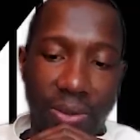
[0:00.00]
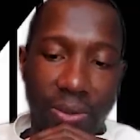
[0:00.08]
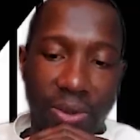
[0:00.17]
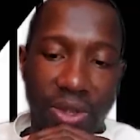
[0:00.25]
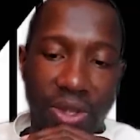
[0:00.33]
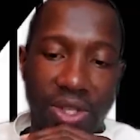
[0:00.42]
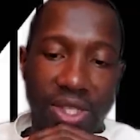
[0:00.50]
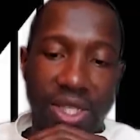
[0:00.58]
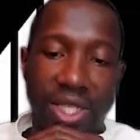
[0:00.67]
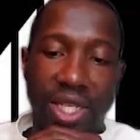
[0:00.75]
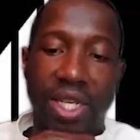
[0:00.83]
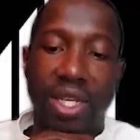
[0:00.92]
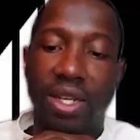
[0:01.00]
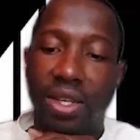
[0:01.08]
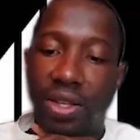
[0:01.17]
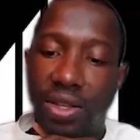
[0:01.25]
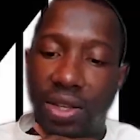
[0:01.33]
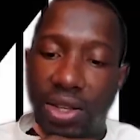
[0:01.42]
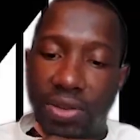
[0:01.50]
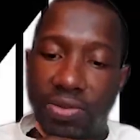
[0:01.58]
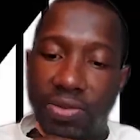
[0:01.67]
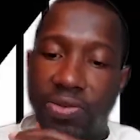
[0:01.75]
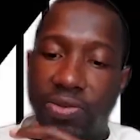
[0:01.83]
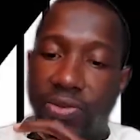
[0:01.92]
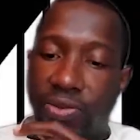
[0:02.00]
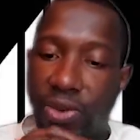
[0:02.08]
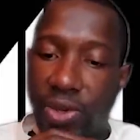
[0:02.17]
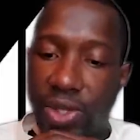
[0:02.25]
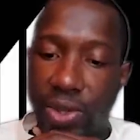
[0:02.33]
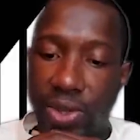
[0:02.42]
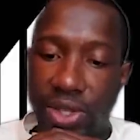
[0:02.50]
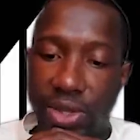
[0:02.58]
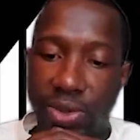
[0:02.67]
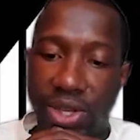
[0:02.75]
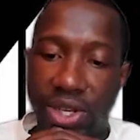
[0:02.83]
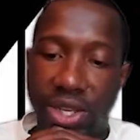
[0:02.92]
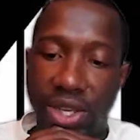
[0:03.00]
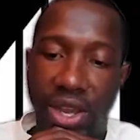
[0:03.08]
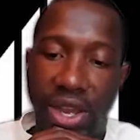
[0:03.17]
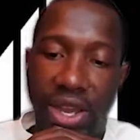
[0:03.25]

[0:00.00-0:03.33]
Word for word: because it said in verse three and twenty,